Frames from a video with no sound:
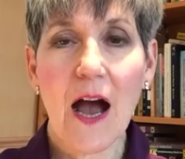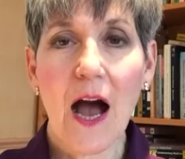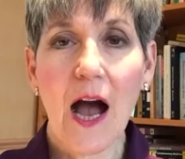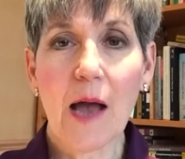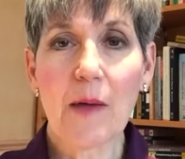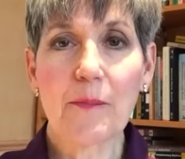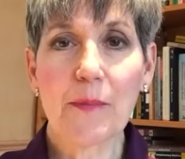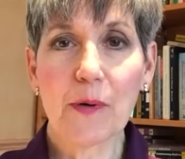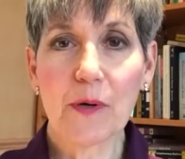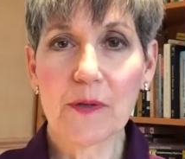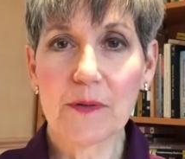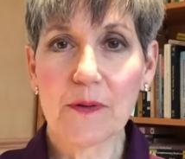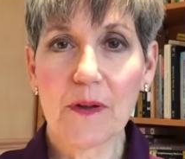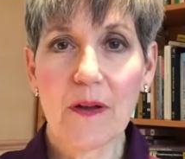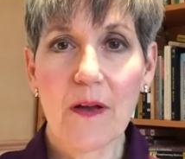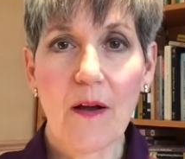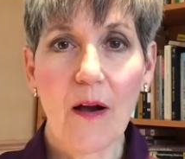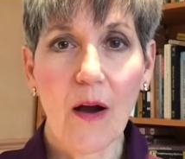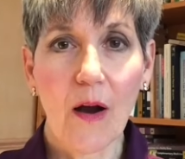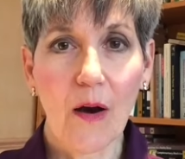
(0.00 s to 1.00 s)
I put
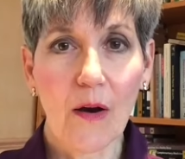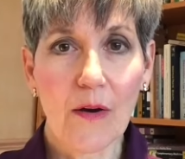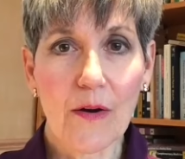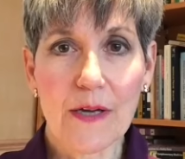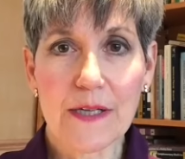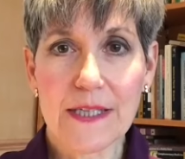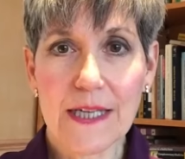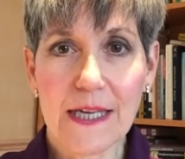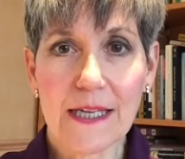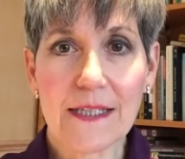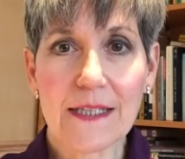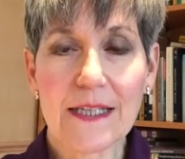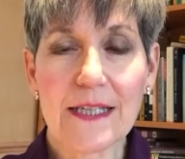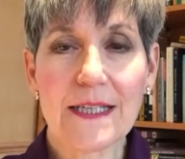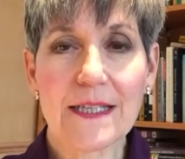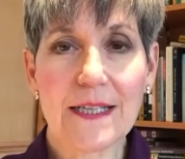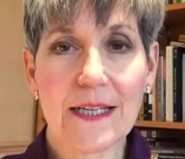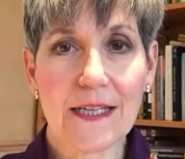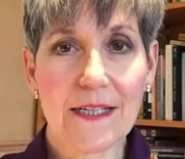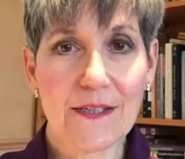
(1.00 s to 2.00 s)
our
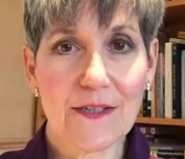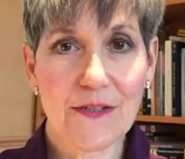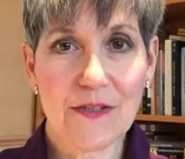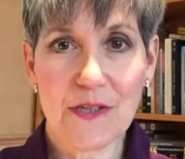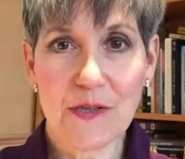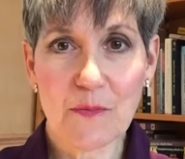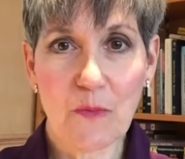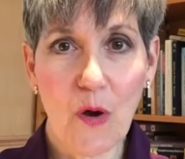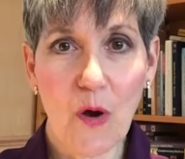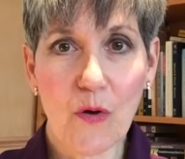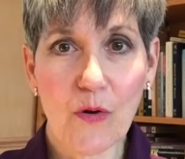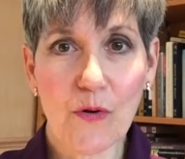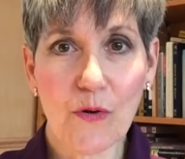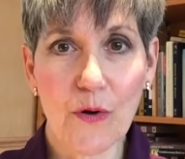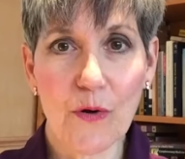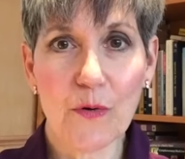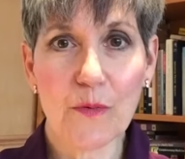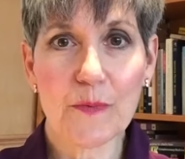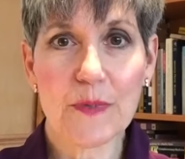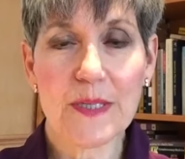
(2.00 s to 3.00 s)
attendees into small
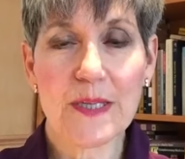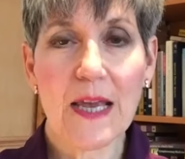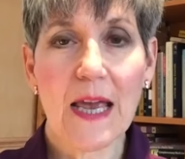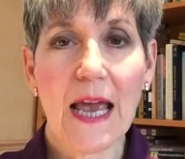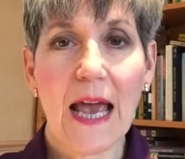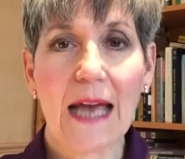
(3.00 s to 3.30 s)
groups